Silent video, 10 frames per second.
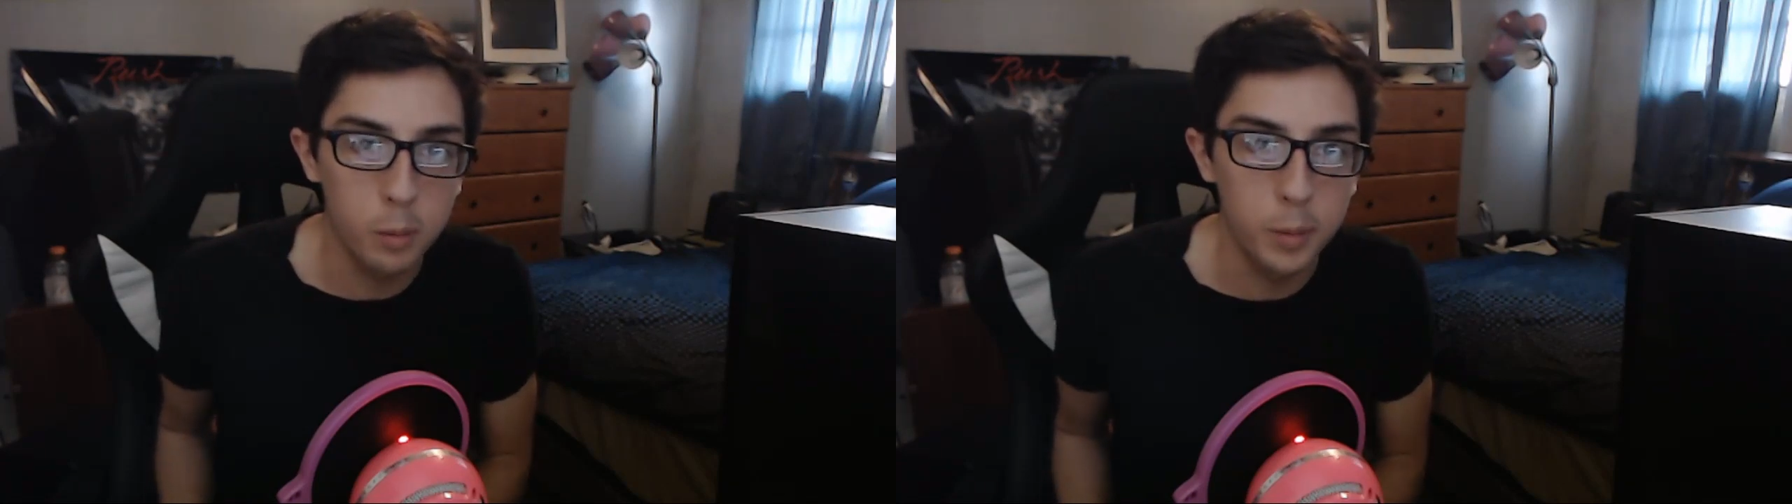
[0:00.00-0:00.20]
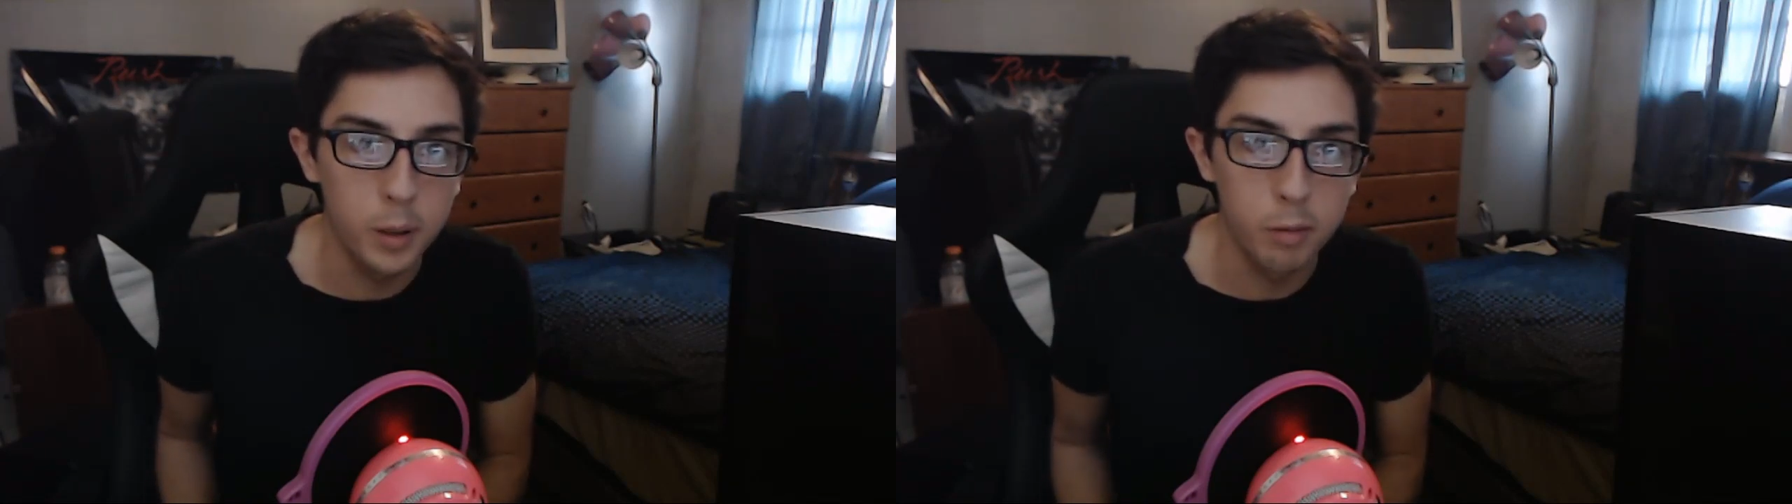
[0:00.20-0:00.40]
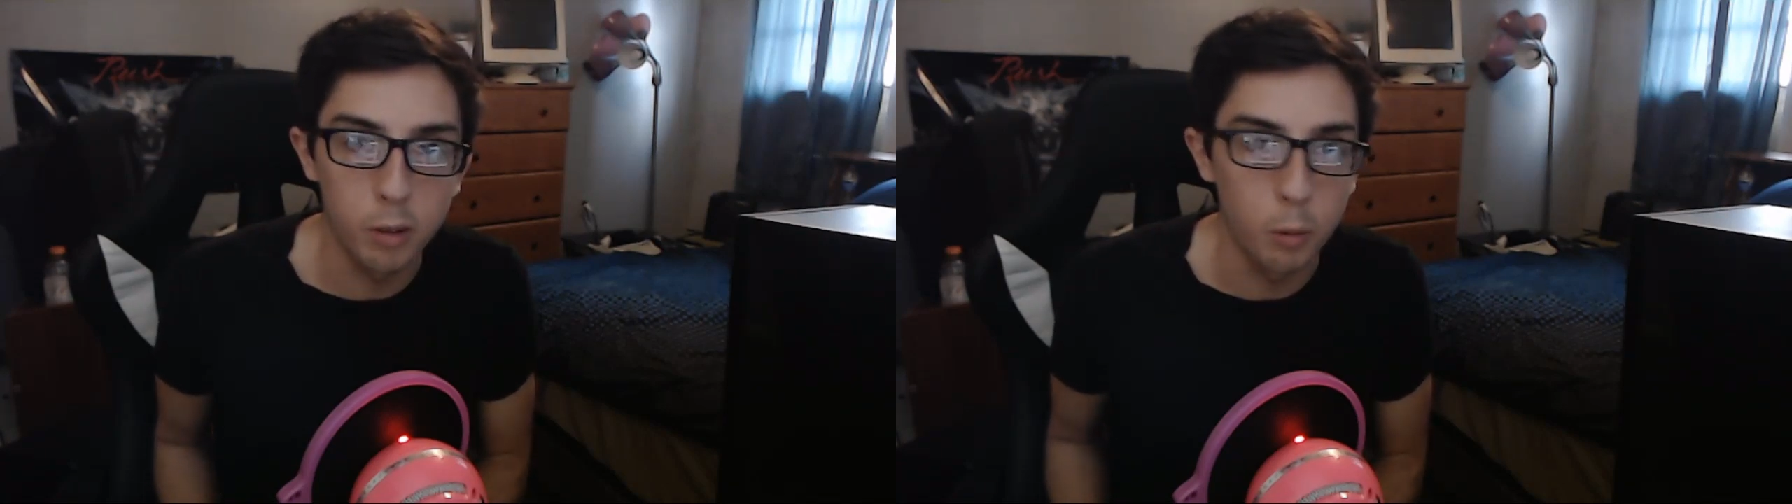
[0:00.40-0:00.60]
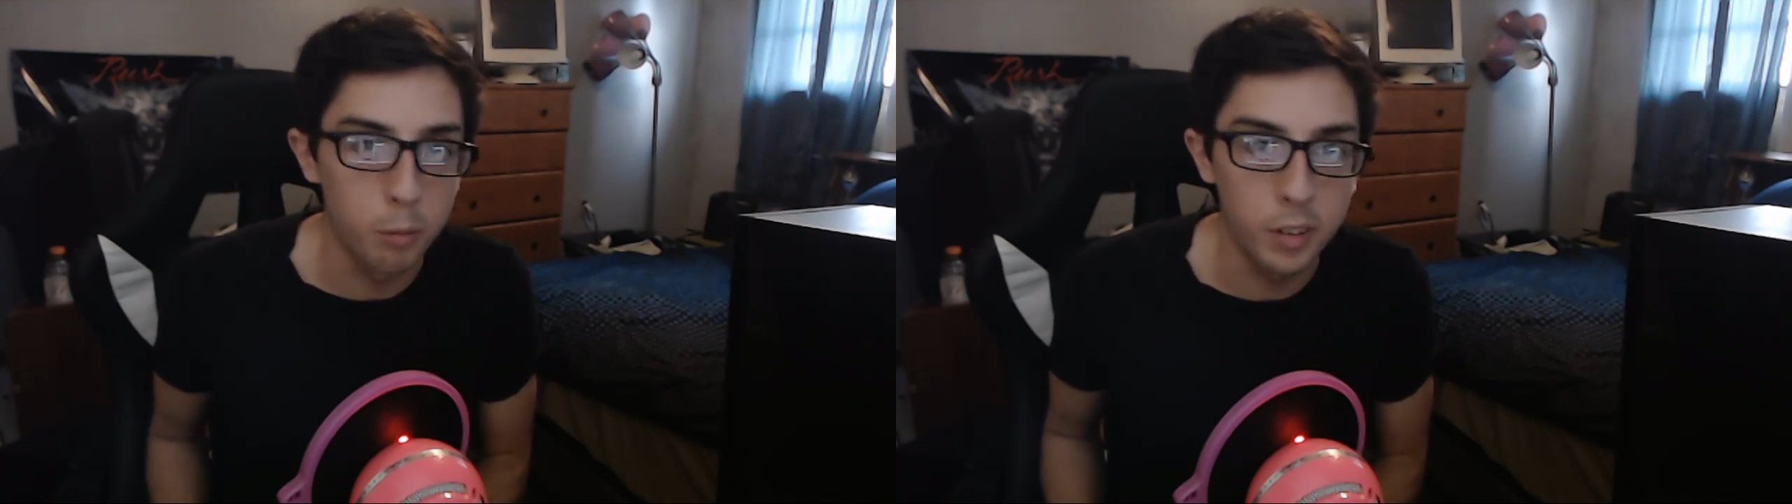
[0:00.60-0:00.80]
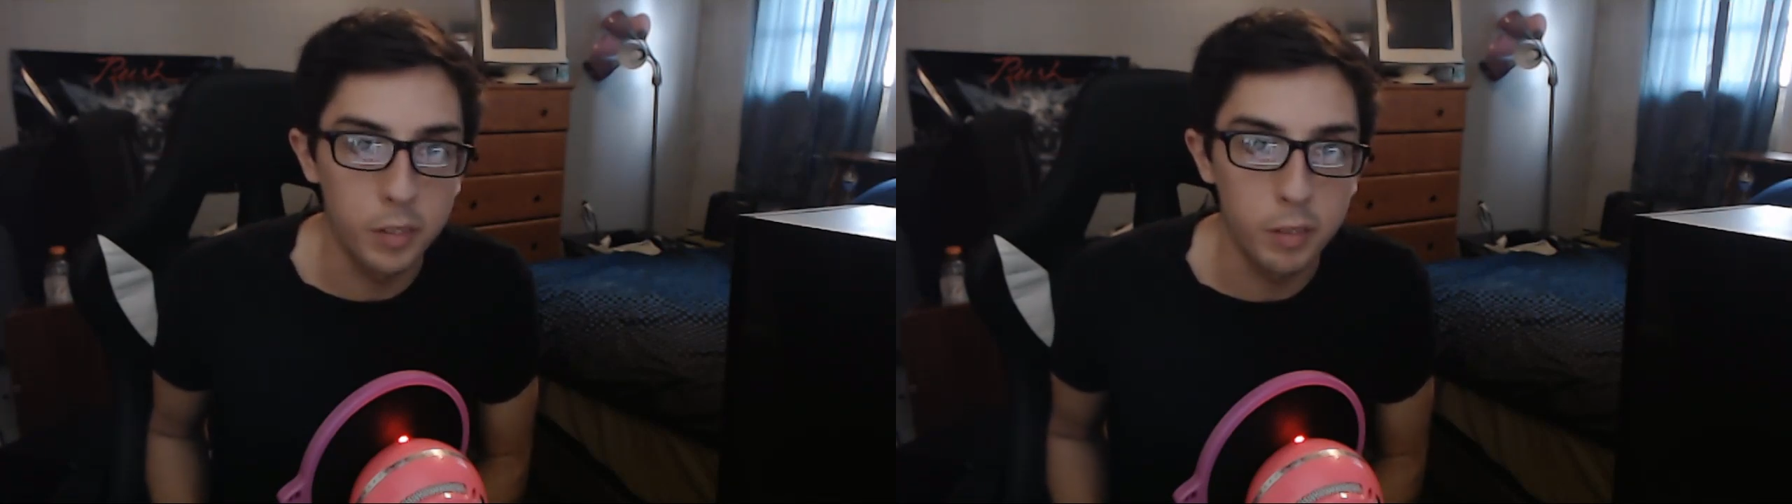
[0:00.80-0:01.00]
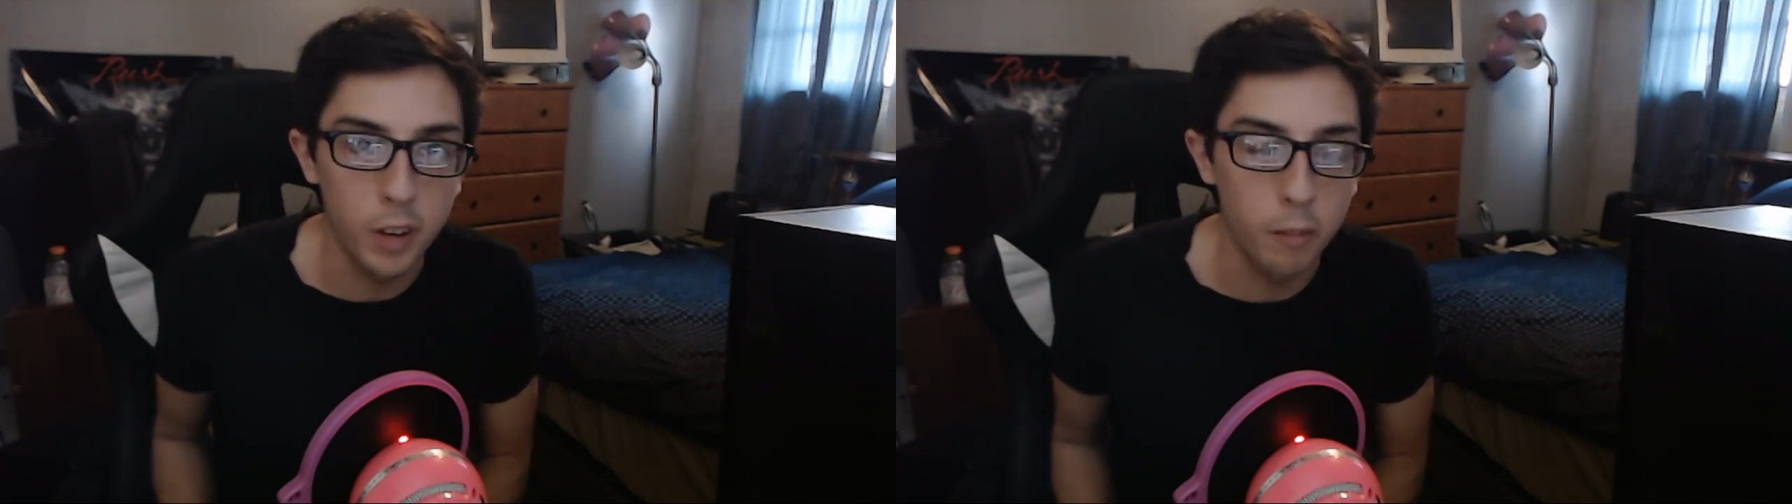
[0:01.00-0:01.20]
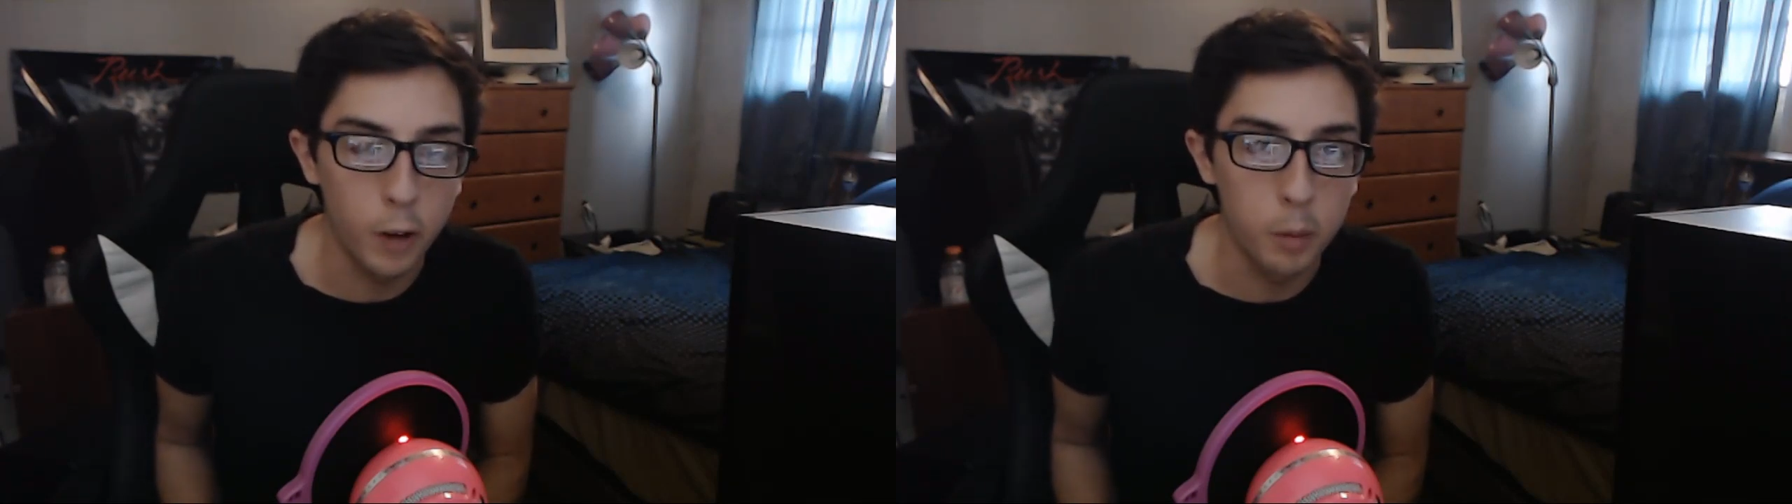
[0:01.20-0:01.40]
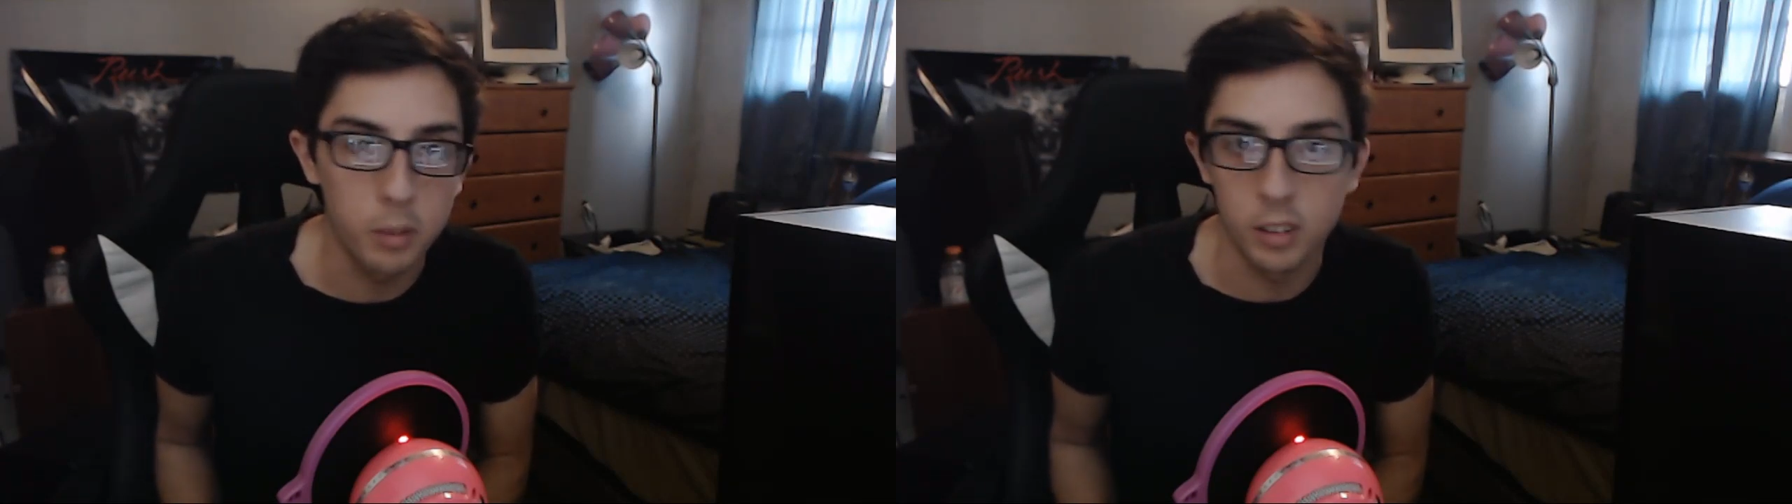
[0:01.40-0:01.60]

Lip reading: to be from 55 grams